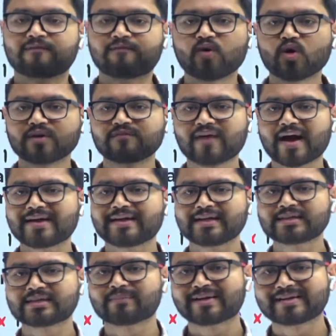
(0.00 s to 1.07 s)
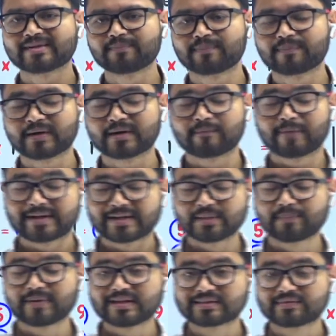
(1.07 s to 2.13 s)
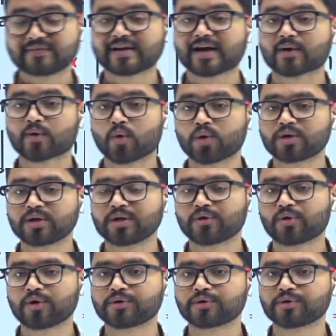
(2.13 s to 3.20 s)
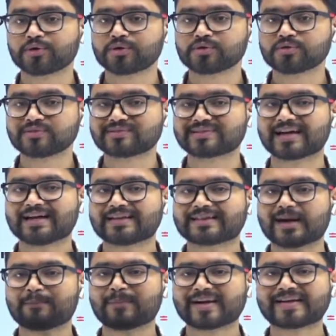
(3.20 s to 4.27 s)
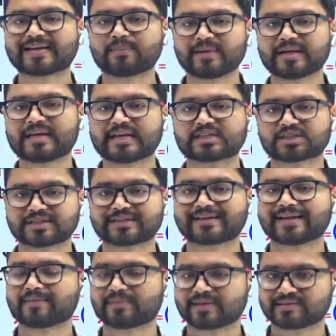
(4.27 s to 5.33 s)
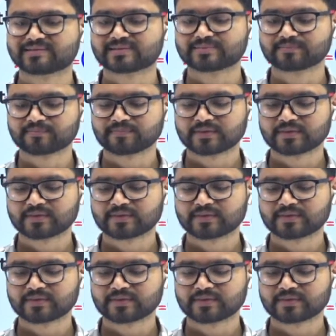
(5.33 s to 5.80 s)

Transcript: for finding the multi multiples we are only going to use the multiplication tables